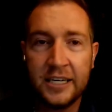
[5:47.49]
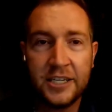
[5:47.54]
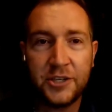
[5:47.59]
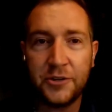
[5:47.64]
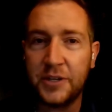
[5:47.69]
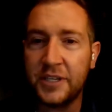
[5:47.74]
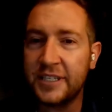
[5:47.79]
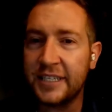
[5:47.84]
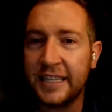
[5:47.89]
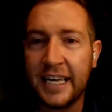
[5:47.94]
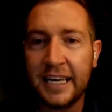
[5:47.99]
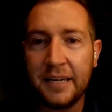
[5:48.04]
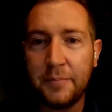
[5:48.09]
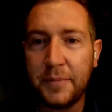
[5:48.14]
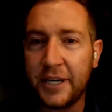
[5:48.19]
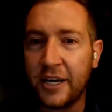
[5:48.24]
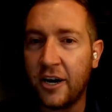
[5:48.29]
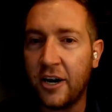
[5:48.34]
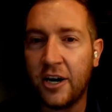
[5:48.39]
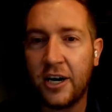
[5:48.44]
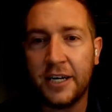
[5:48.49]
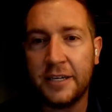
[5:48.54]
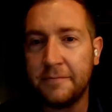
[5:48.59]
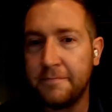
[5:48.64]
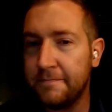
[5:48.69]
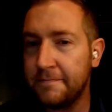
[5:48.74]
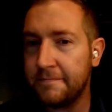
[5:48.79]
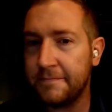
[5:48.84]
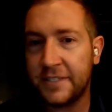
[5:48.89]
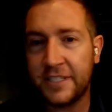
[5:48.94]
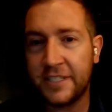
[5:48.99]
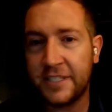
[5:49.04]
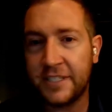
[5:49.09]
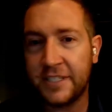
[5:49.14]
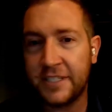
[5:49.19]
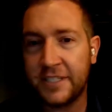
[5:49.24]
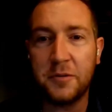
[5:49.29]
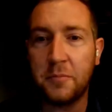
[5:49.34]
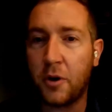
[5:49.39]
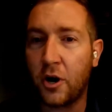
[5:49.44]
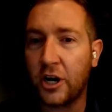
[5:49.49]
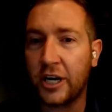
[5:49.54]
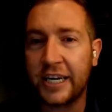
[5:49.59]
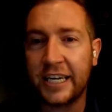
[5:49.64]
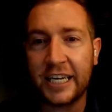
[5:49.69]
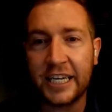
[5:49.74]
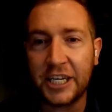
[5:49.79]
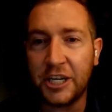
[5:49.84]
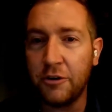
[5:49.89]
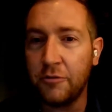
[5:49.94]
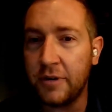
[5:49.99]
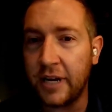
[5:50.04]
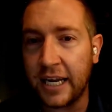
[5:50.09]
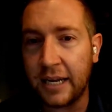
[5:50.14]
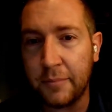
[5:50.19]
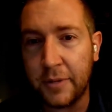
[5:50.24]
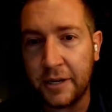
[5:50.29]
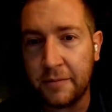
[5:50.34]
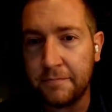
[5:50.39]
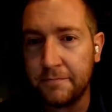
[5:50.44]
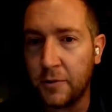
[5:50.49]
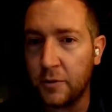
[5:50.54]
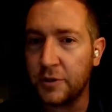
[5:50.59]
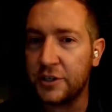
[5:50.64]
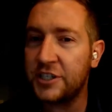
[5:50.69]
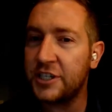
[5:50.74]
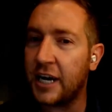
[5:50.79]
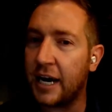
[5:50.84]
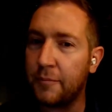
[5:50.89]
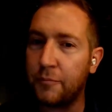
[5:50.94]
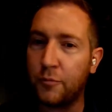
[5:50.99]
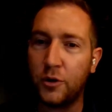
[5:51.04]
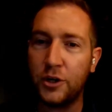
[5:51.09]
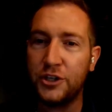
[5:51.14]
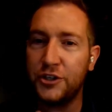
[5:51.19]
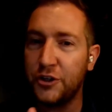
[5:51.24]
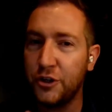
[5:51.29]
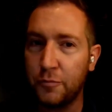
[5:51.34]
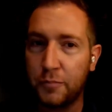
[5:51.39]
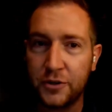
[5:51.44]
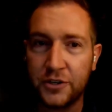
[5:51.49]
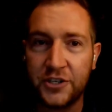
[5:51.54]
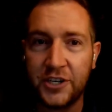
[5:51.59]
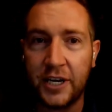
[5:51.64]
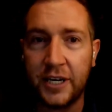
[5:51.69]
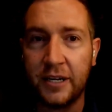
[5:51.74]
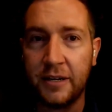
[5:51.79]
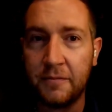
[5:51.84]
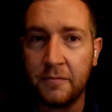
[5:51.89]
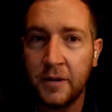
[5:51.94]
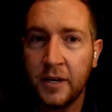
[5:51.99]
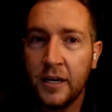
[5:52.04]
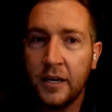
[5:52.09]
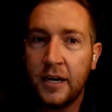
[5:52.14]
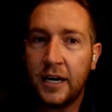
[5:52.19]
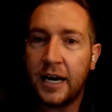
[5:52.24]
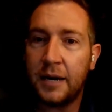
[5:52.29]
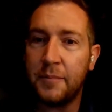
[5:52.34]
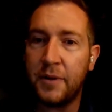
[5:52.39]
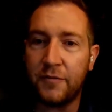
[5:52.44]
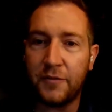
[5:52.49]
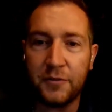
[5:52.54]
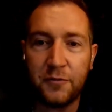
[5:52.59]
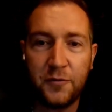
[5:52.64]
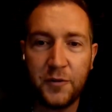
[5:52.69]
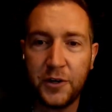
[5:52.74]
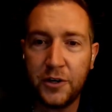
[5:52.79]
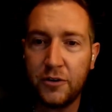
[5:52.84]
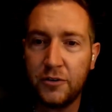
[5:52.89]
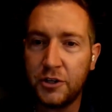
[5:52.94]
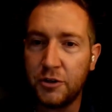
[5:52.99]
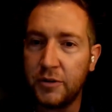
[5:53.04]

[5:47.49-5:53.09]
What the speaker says: So this led me on sales and marketing, you name it, always top 1, 2% in every field.